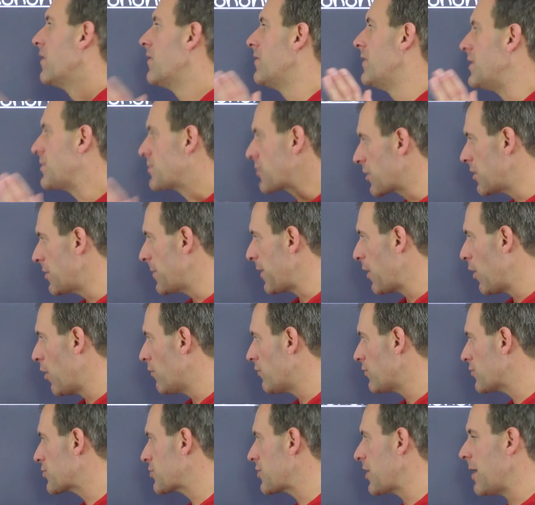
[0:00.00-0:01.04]
these are going to be
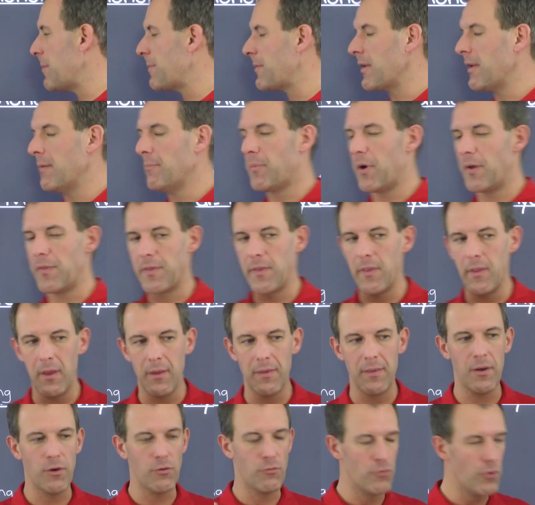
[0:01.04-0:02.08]
oval shaped, but
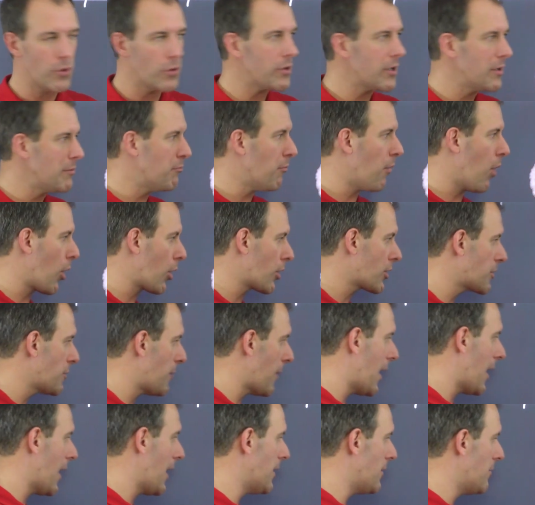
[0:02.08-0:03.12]
they're really marked
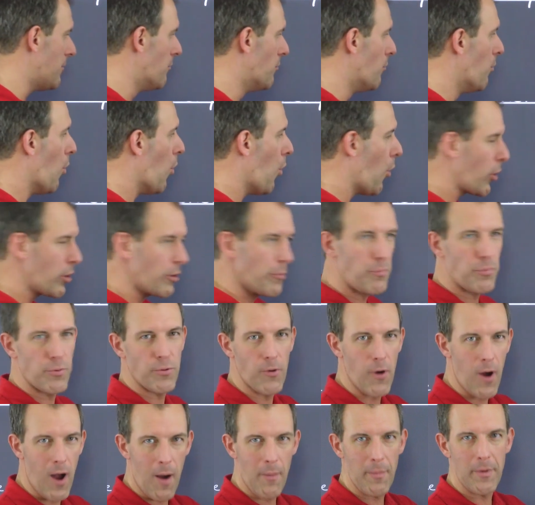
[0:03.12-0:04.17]
by more
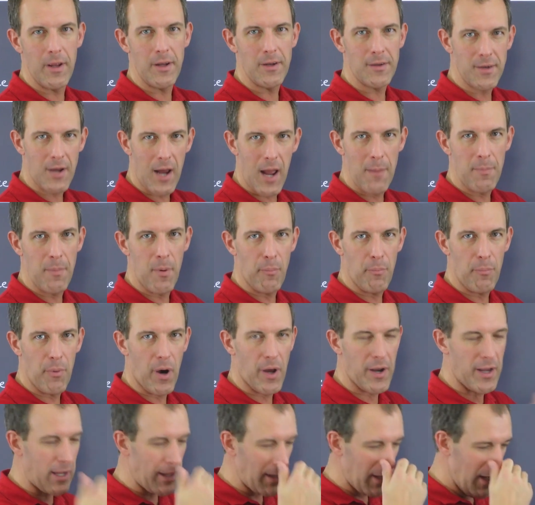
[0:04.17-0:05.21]
prominent type of
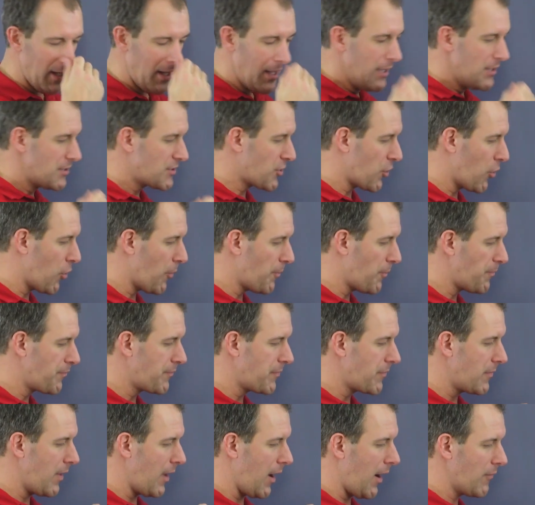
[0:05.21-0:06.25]
budding. So
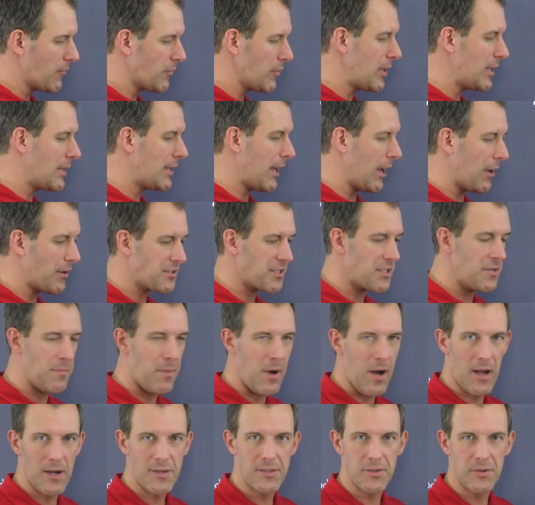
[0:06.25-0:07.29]
every calcium
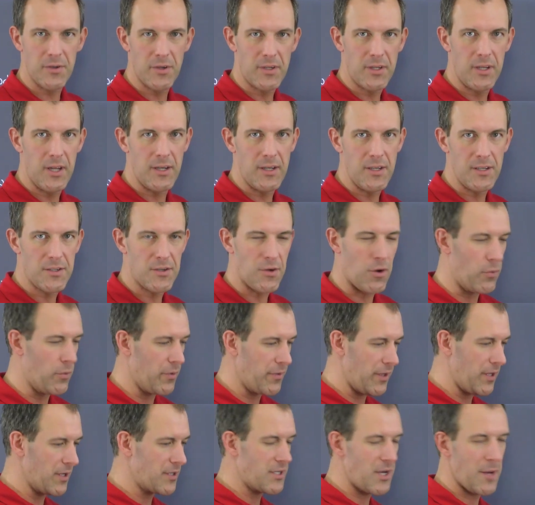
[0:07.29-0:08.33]
oxalate kidney stone, with
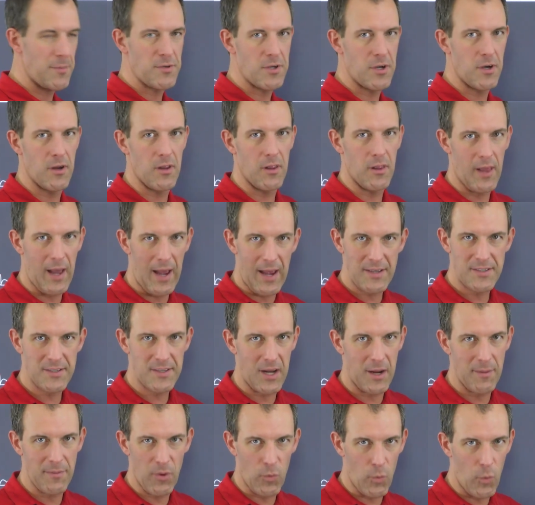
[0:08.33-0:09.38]
the exception of the last
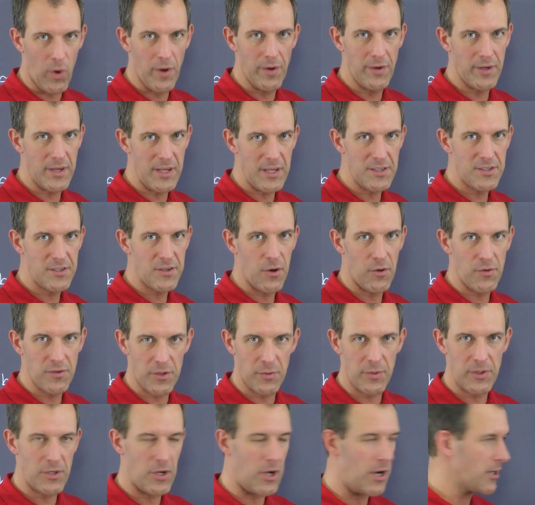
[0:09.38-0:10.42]
type, the 1D stones that
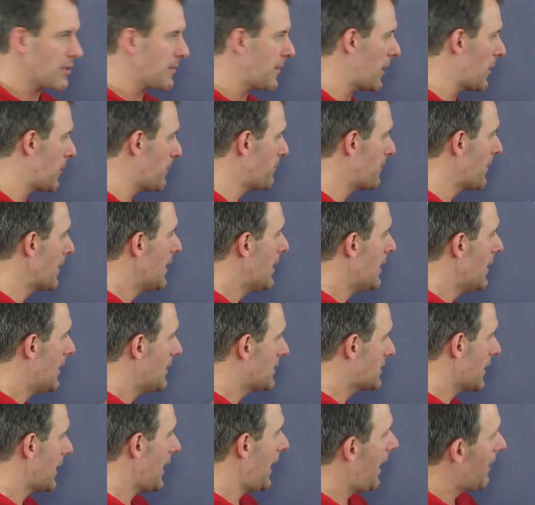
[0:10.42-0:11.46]
we talked about, is
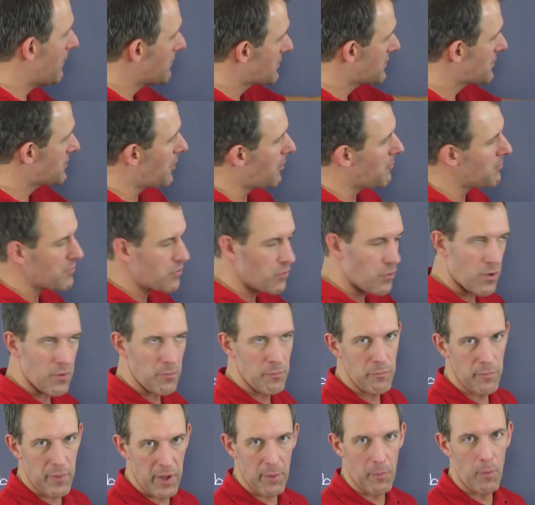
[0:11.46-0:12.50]
going to have some sort of
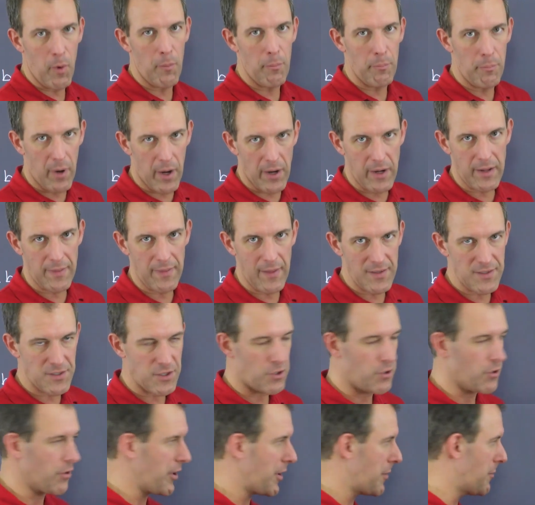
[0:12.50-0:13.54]
minimal budding that's
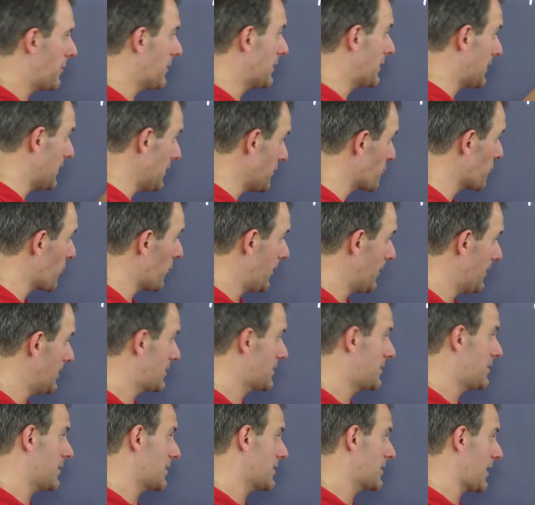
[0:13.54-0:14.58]
occurring. But this one
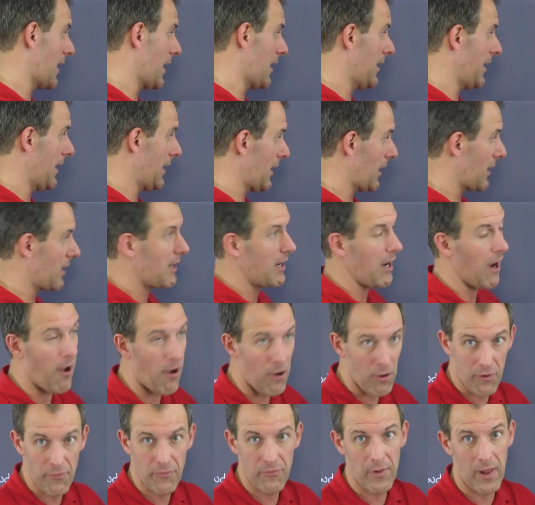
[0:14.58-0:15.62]
is just kind of like a
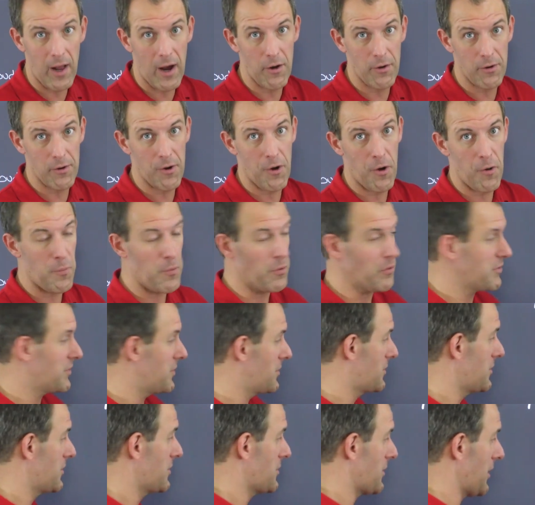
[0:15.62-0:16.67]
cauliflower almost.
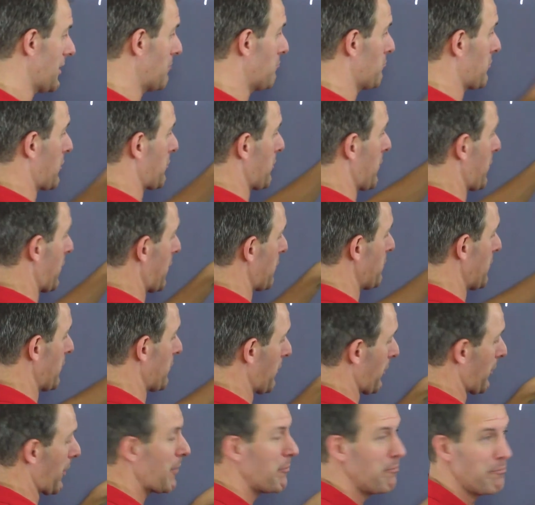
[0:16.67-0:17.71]
It's just like
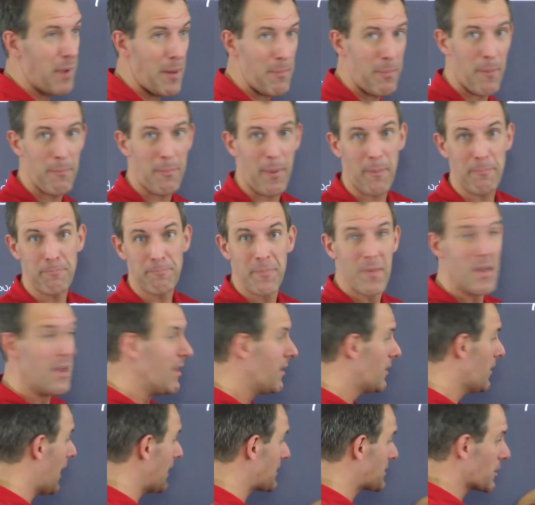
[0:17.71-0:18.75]
pop, pop, pop.
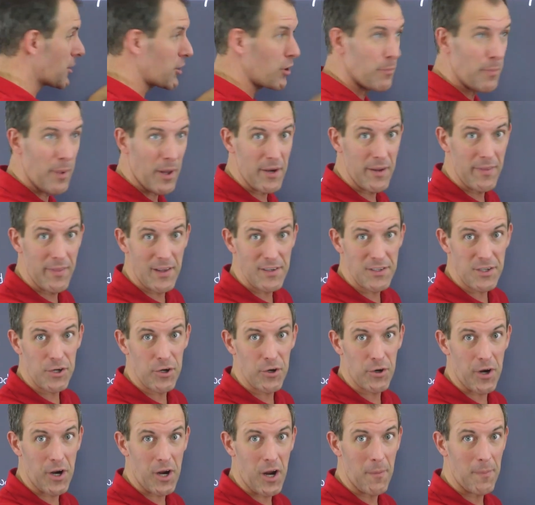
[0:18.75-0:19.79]
Lots of little budding that's
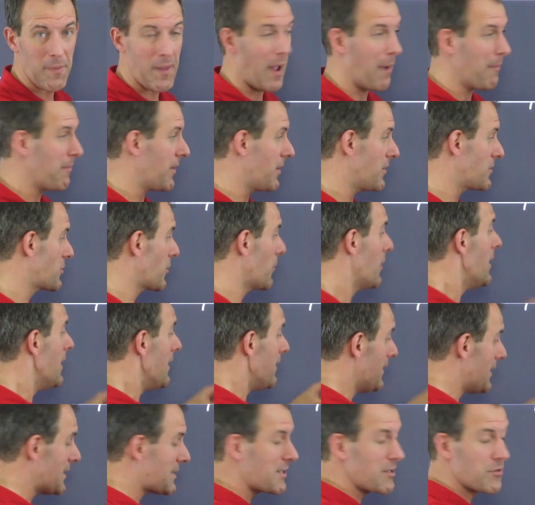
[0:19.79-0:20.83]
occurring up top there. So
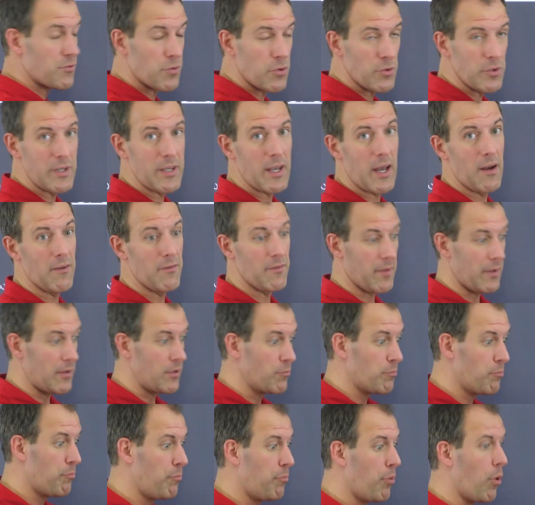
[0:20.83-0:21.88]
this is really kind of
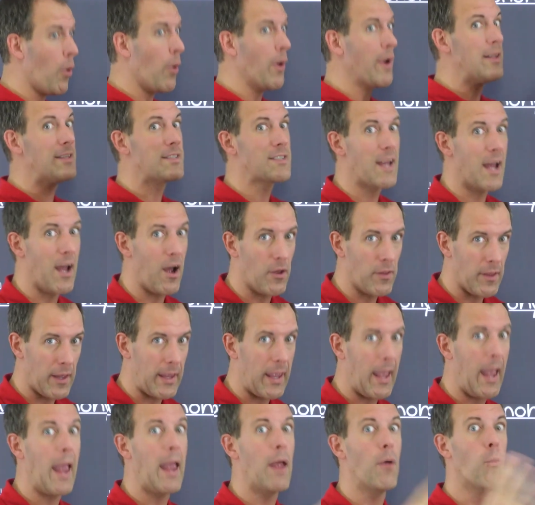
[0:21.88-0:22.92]
points out like,
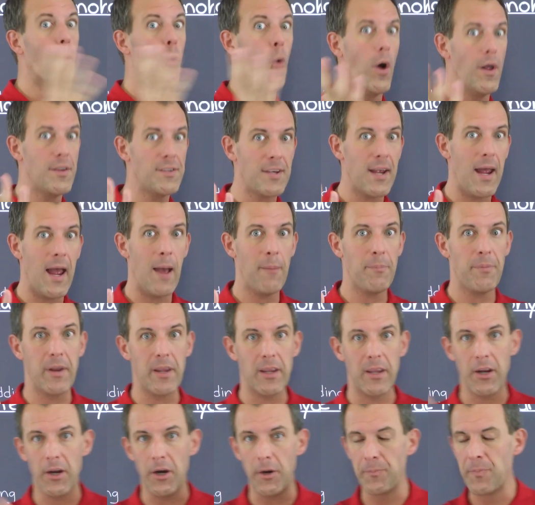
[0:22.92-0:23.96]
hey, what's happening
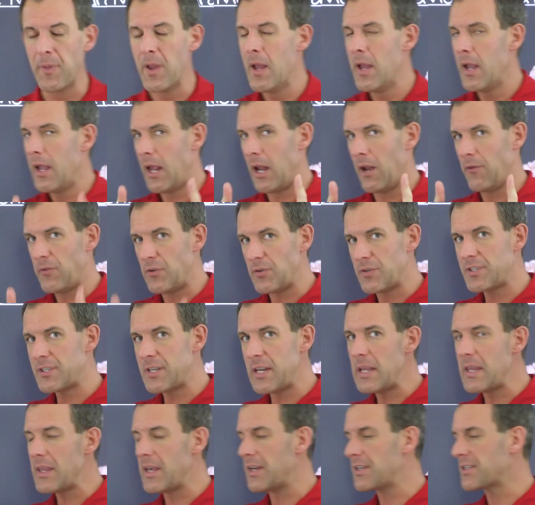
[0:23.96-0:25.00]
here? And if you
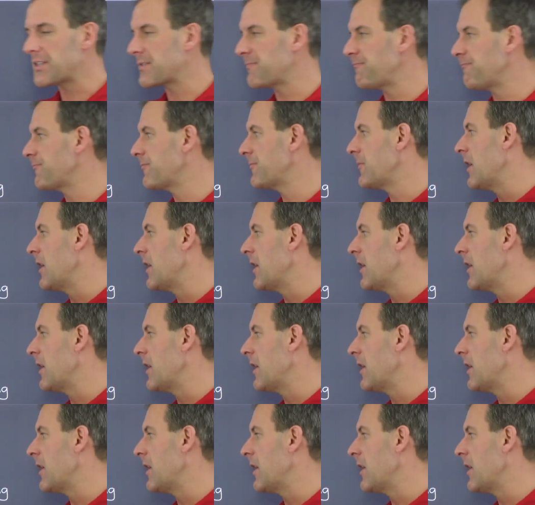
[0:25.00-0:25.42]
see this,